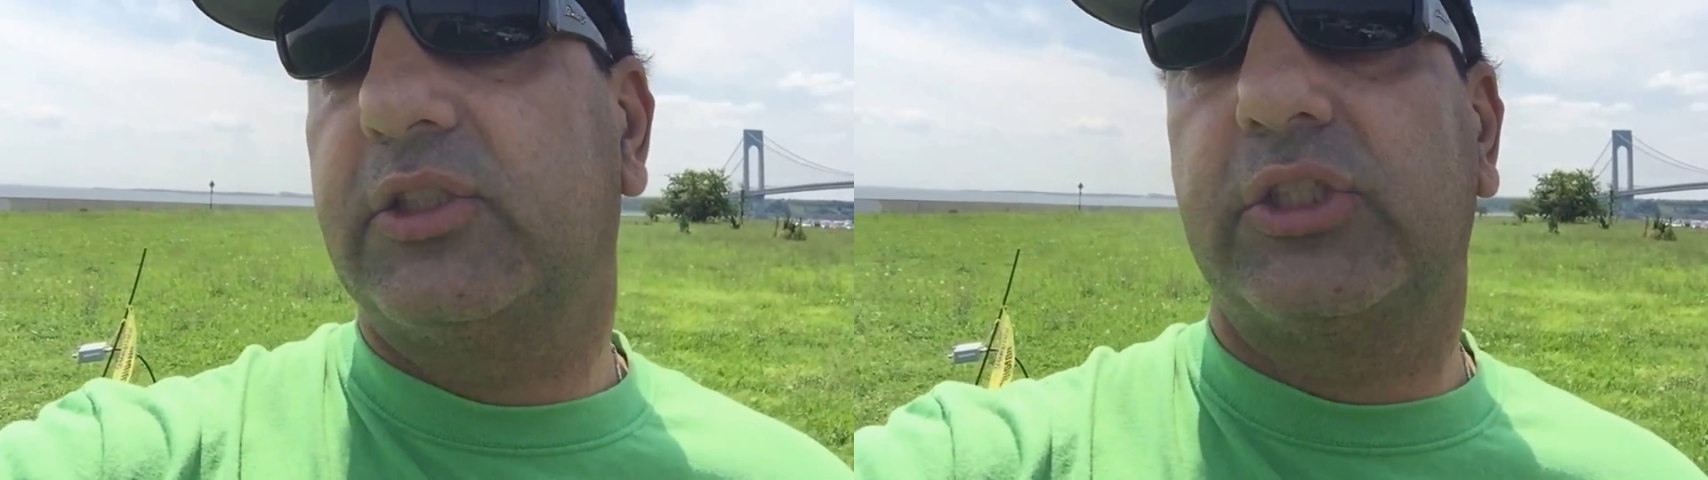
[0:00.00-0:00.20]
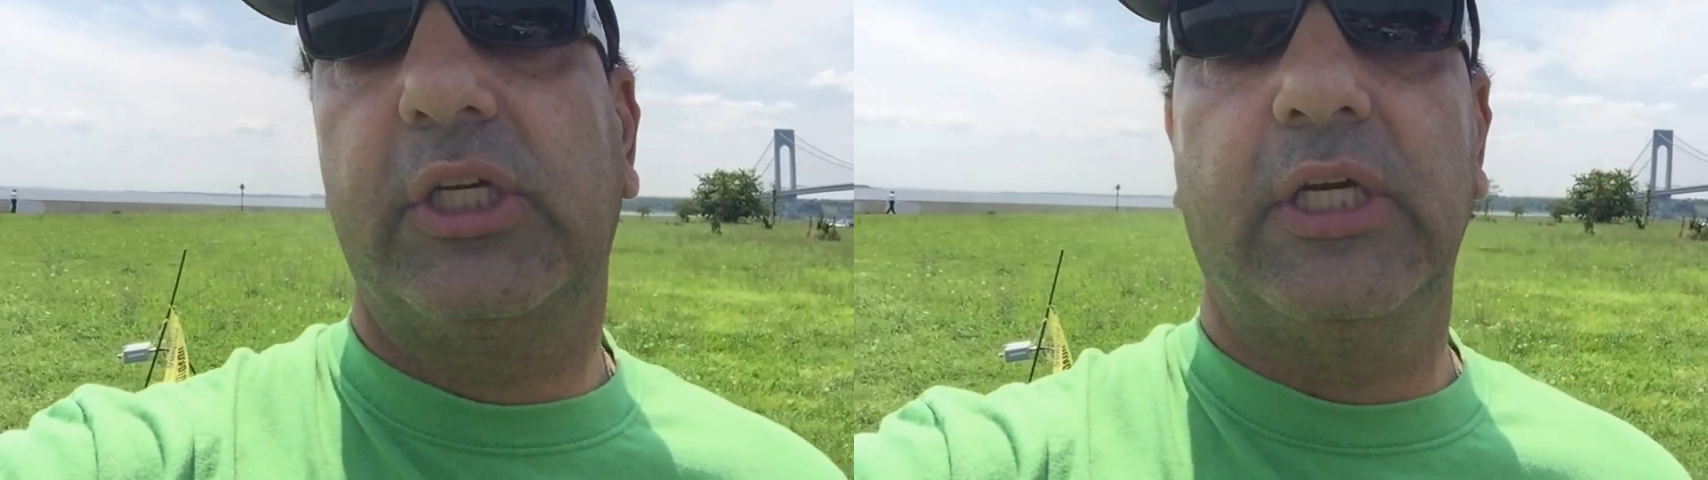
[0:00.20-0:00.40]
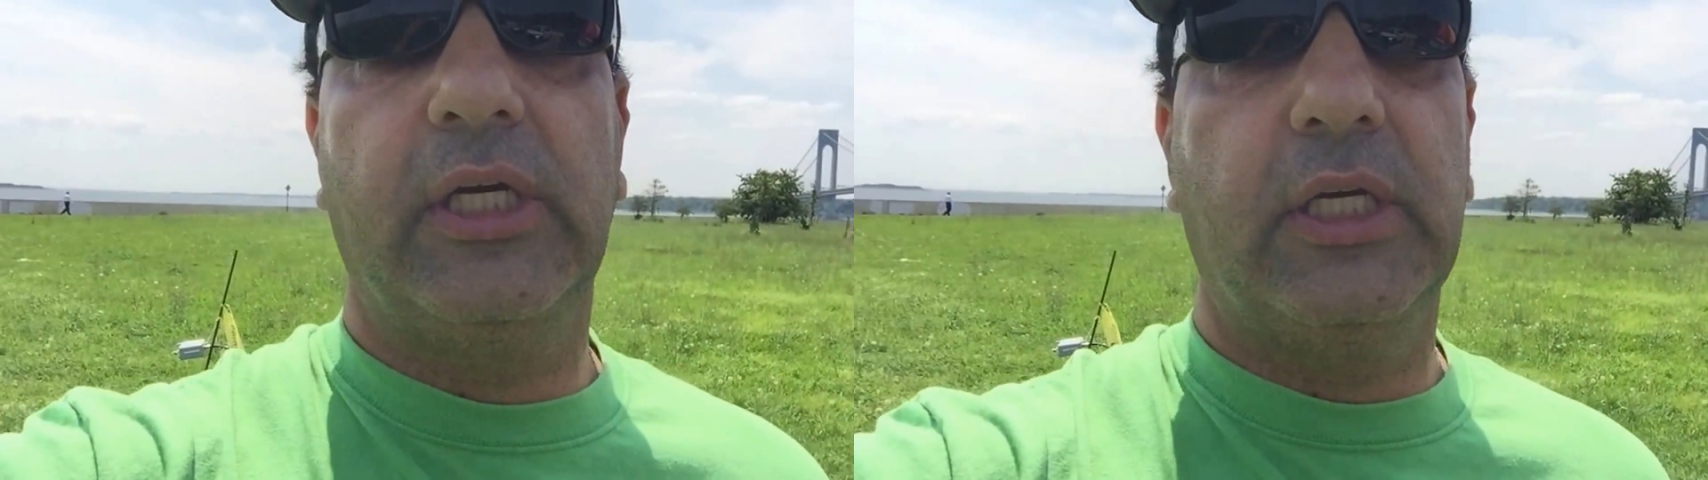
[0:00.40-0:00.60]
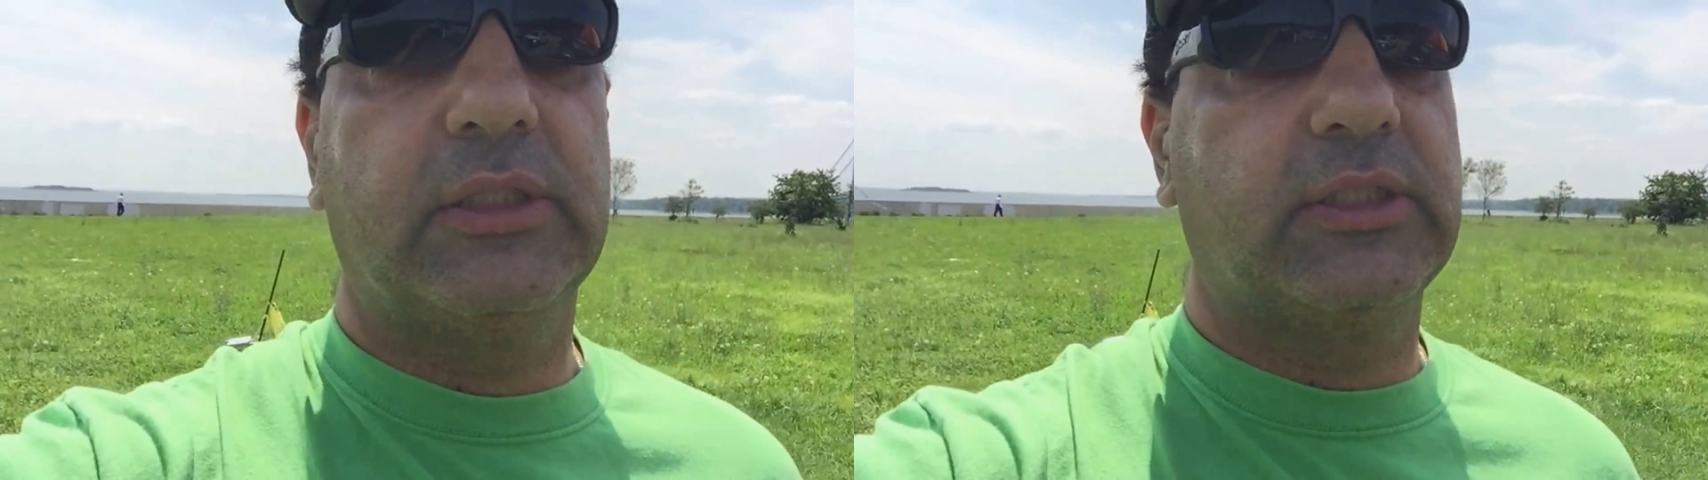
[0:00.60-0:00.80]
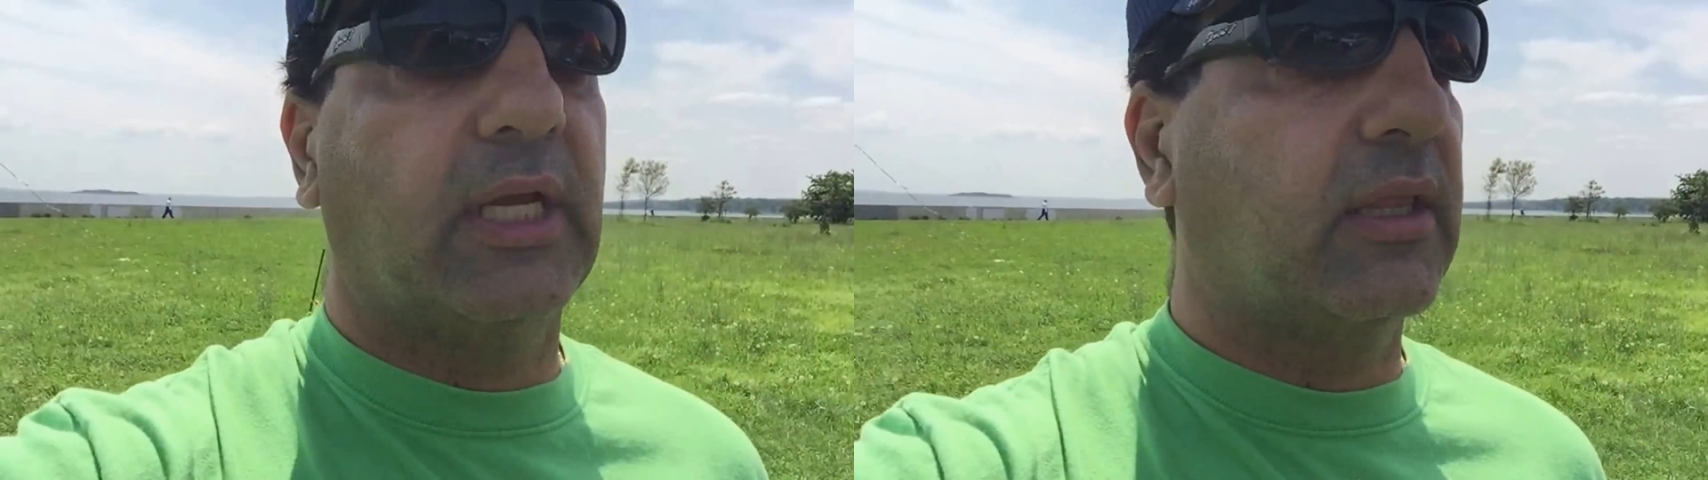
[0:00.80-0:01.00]

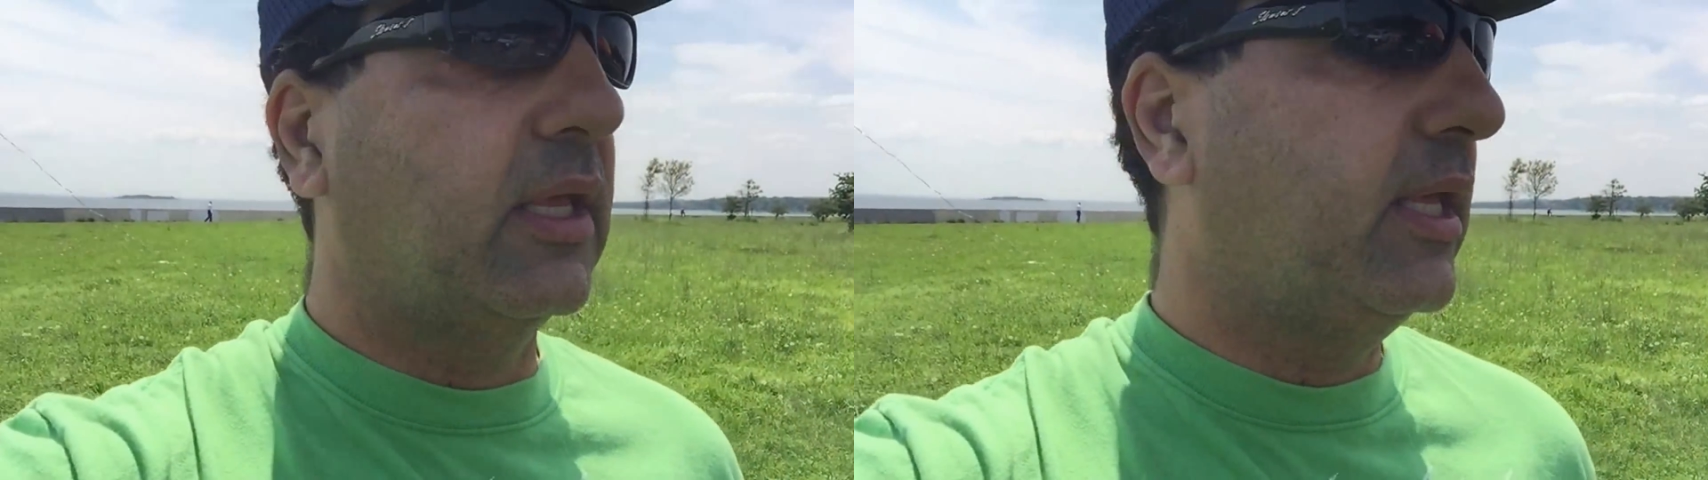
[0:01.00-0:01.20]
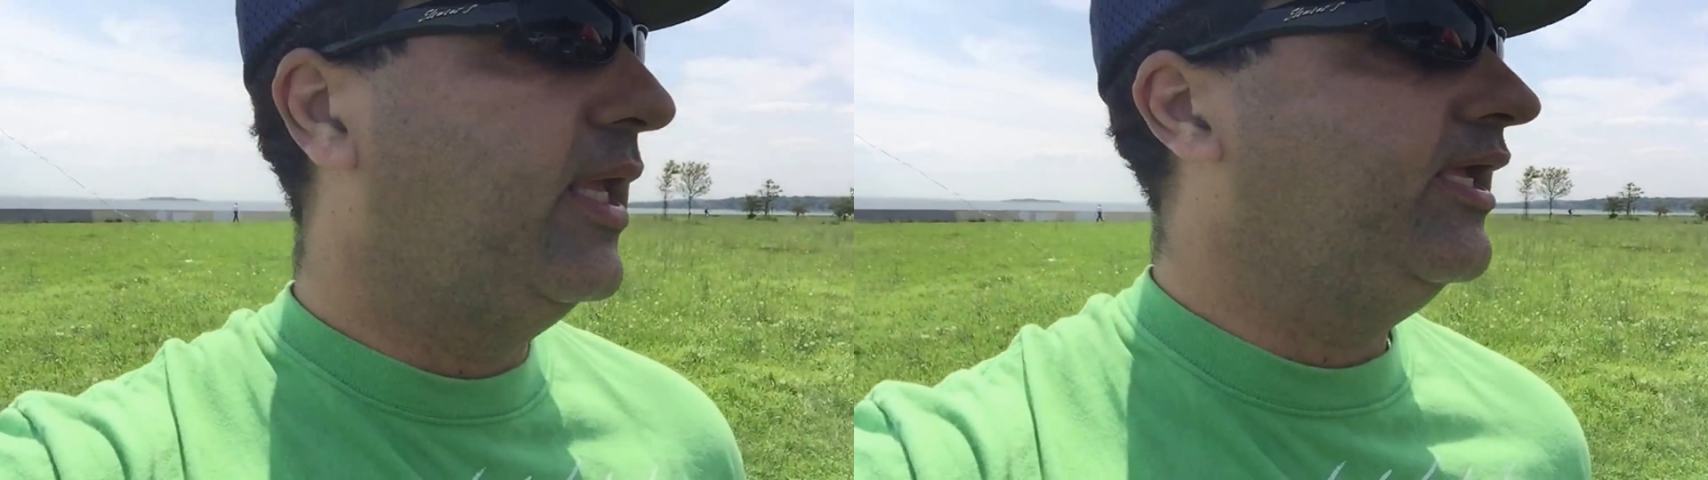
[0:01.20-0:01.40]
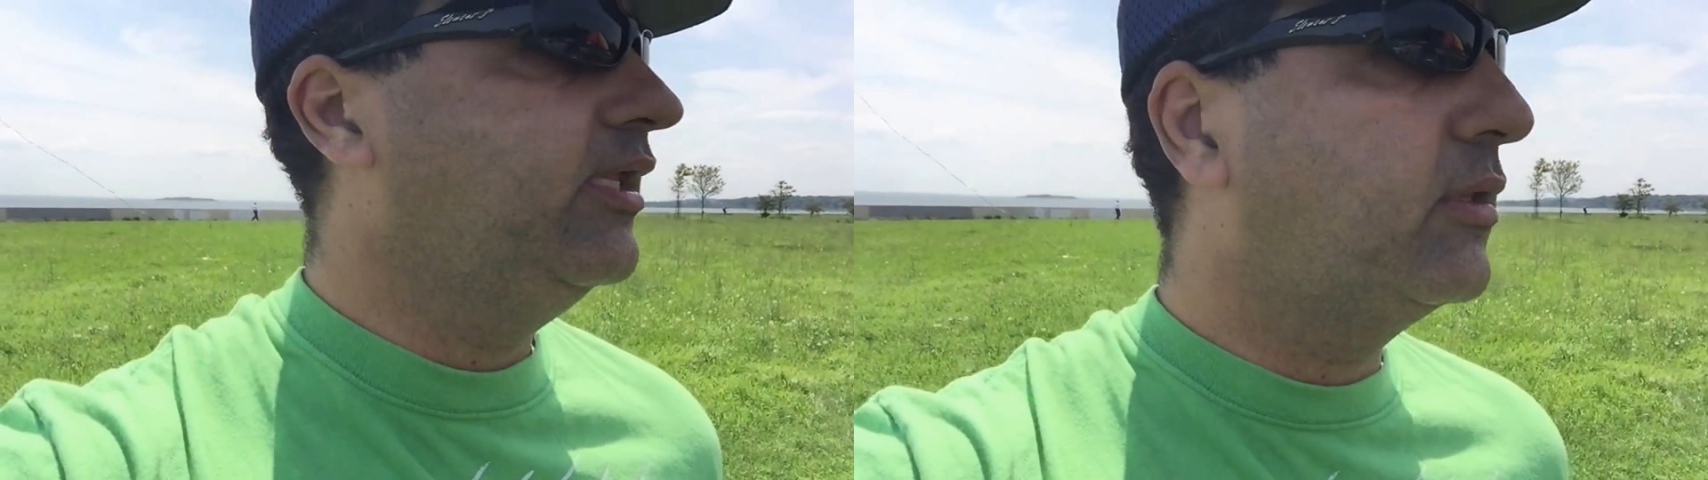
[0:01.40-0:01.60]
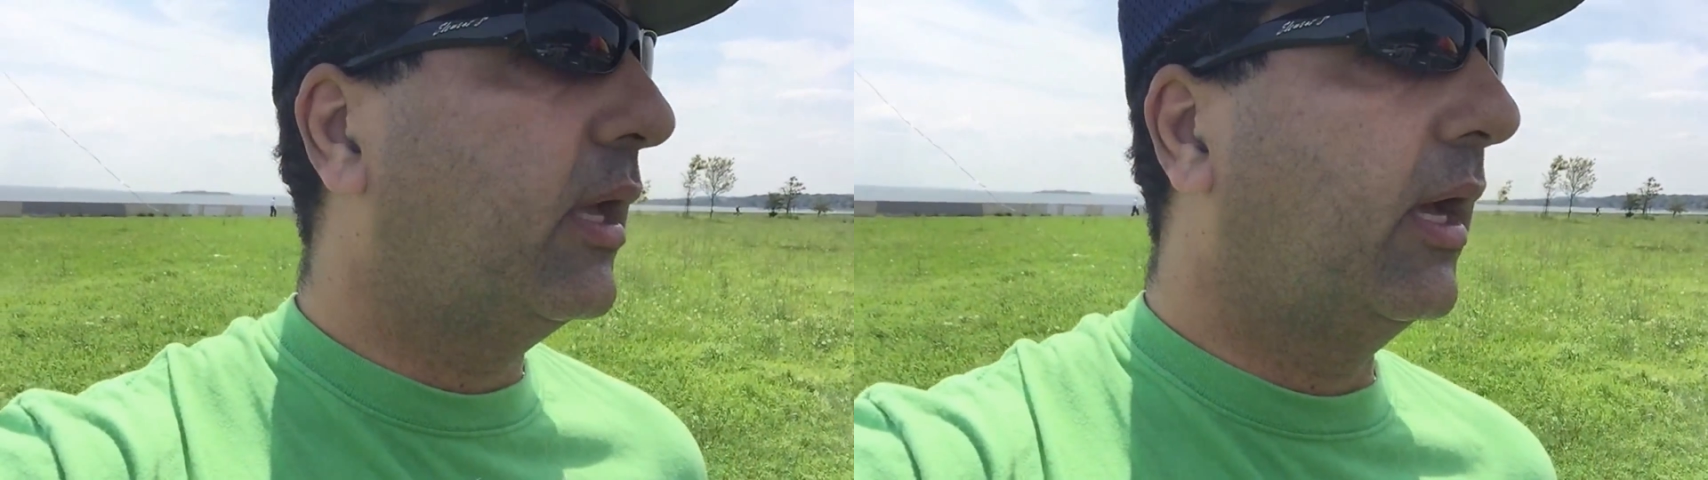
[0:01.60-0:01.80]
just at the heat.